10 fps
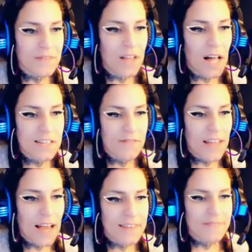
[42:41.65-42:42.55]
Lots of
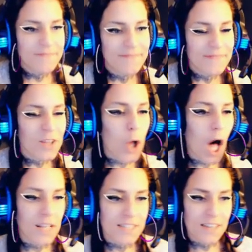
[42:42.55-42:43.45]
that.
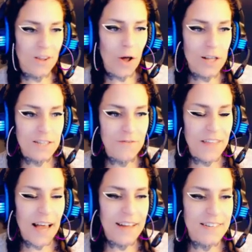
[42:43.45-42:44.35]
Lots and lots of
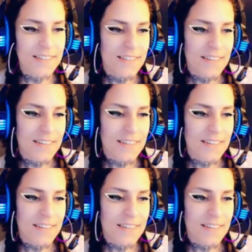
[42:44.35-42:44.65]
that.